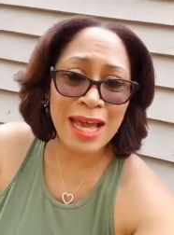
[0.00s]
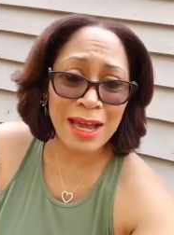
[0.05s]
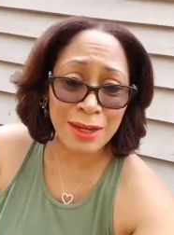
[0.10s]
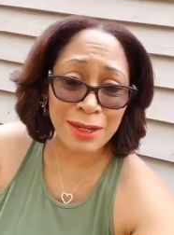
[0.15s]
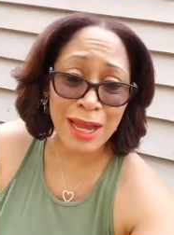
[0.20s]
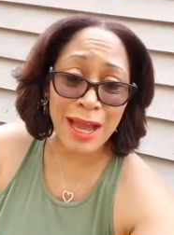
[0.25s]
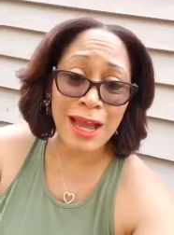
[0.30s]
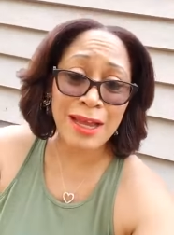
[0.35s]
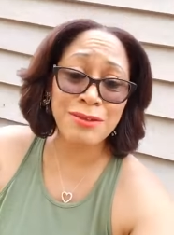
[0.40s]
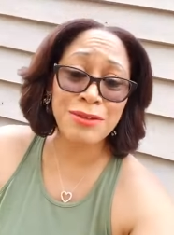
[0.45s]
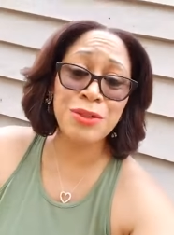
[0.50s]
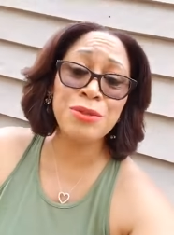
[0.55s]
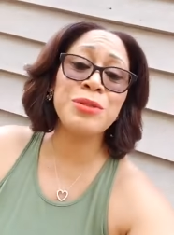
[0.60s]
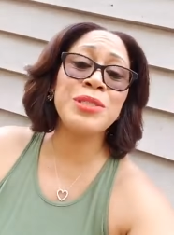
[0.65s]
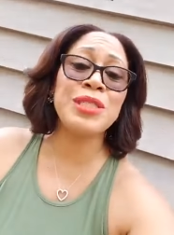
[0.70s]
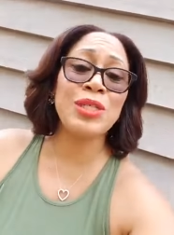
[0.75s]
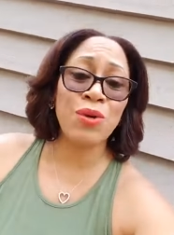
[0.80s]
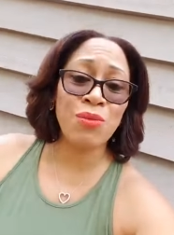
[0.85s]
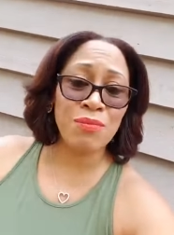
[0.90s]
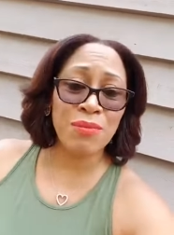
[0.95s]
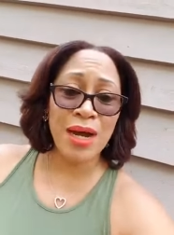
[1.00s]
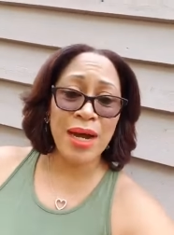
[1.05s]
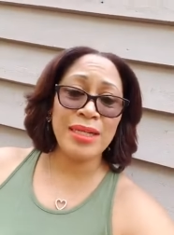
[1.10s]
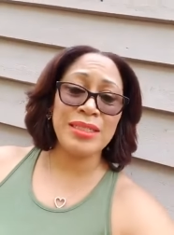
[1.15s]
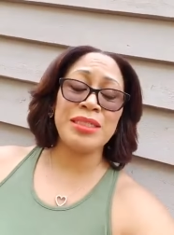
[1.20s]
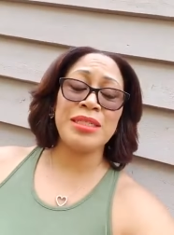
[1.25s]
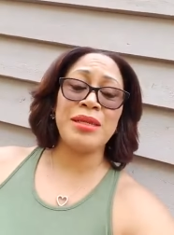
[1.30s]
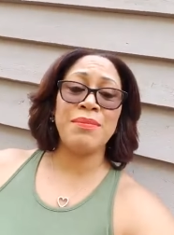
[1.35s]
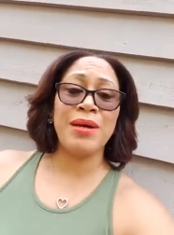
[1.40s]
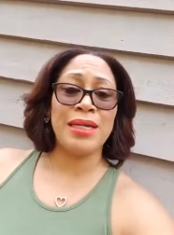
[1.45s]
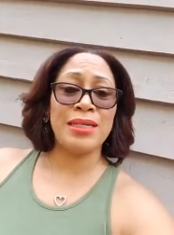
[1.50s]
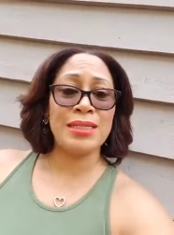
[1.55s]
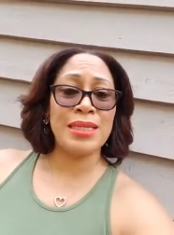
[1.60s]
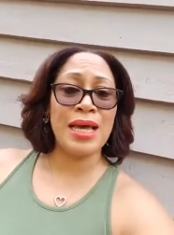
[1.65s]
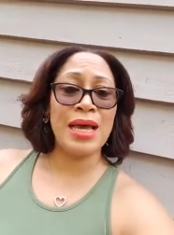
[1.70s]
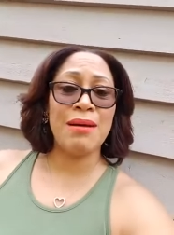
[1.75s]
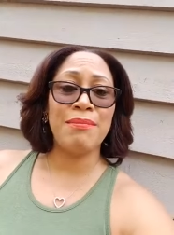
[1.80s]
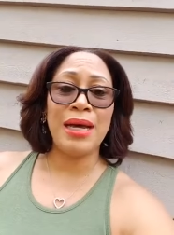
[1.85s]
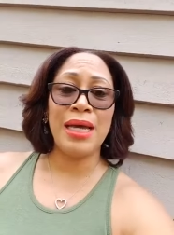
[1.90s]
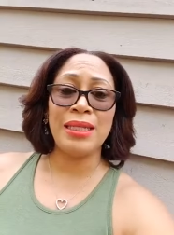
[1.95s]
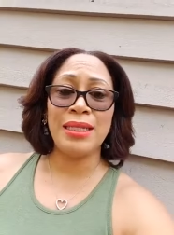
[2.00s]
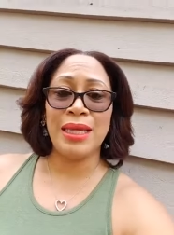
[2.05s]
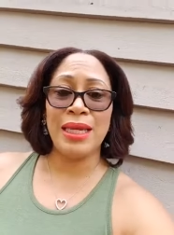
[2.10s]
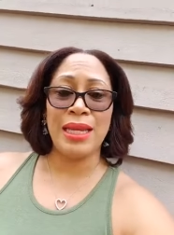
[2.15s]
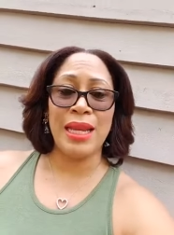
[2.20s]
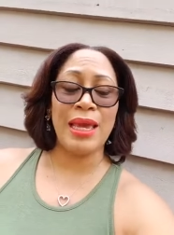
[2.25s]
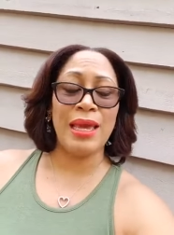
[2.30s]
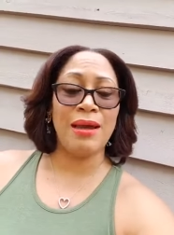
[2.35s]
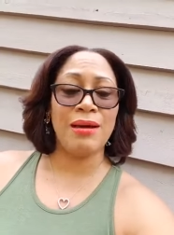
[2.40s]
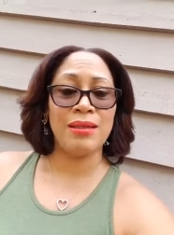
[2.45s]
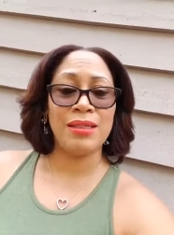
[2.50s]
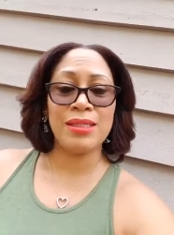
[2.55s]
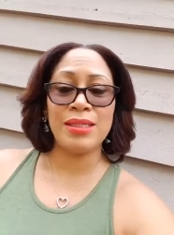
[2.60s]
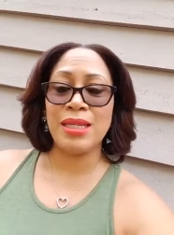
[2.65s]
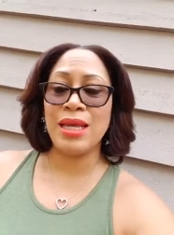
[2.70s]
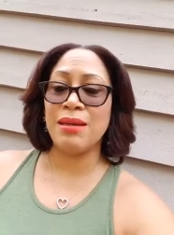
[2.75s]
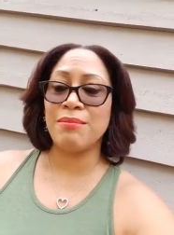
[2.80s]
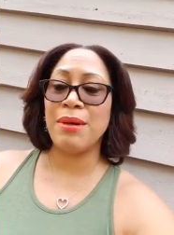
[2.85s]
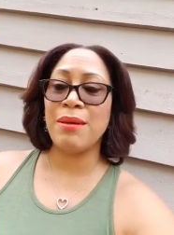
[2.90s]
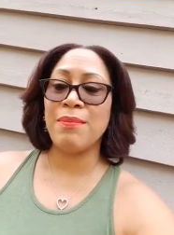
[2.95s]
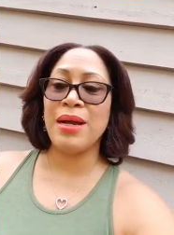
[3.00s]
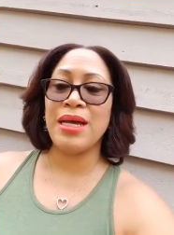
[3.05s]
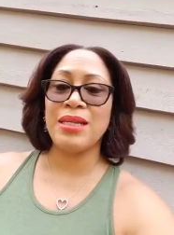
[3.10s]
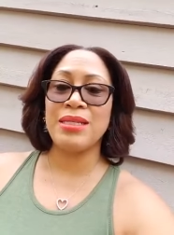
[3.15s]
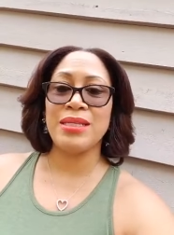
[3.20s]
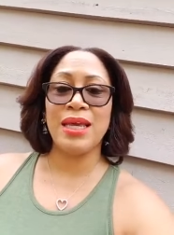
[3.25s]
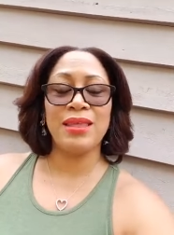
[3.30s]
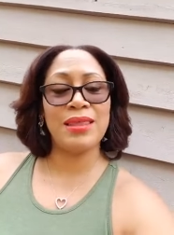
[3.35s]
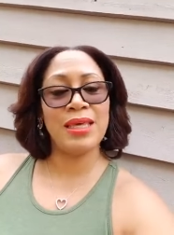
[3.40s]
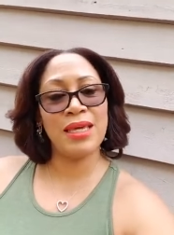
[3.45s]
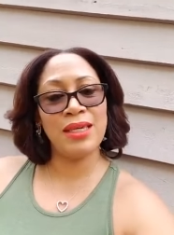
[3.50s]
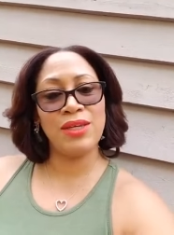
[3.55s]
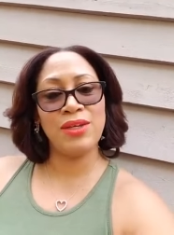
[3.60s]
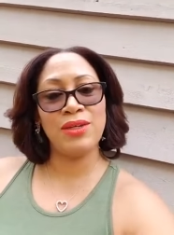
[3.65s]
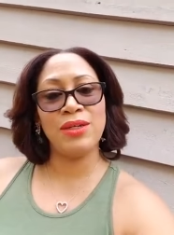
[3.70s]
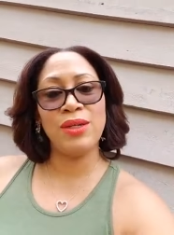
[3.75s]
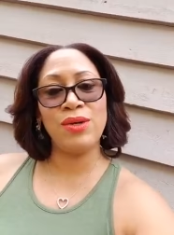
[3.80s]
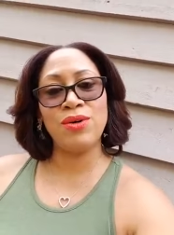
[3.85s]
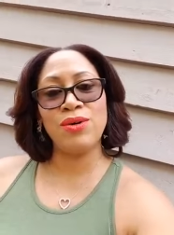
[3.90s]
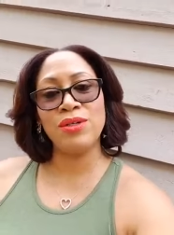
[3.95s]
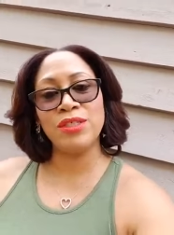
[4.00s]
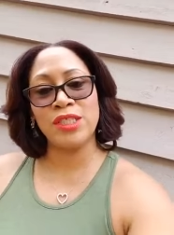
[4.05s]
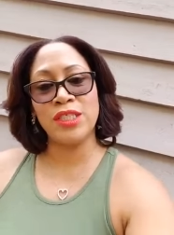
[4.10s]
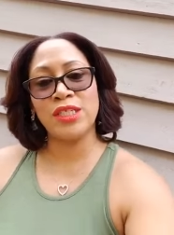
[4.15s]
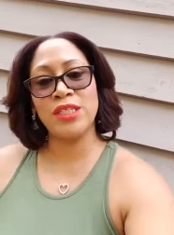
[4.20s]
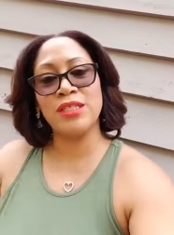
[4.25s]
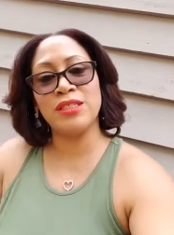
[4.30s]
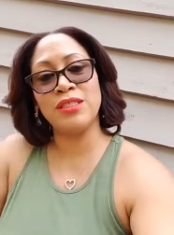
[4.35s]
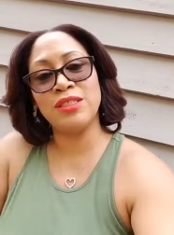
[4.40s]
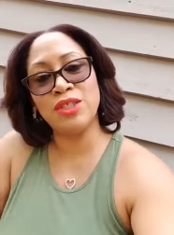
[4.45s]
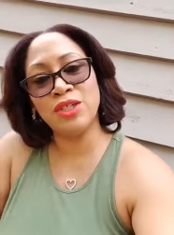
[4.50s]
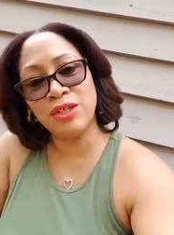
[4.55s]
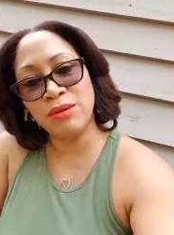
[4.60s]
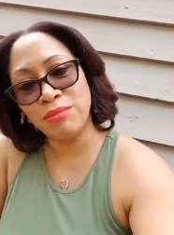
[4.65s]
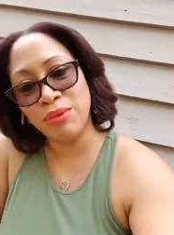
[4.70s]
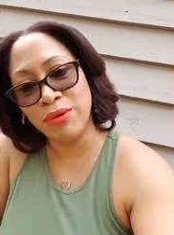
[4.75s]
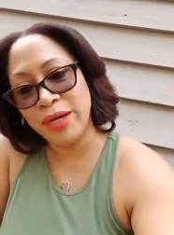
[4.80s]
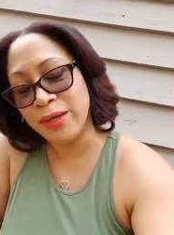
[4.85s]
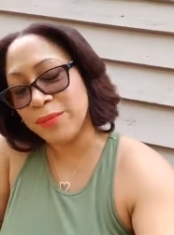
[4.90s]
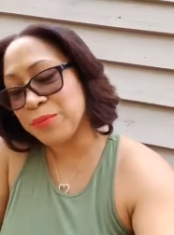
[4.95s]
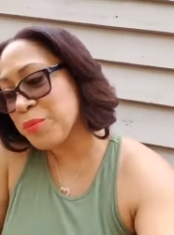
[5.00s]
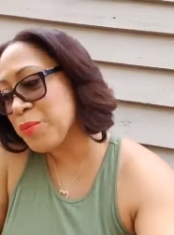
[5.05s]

I, I do so much that by the time I lay down, it's like my body's like, thank you, Lord, she didn't took a break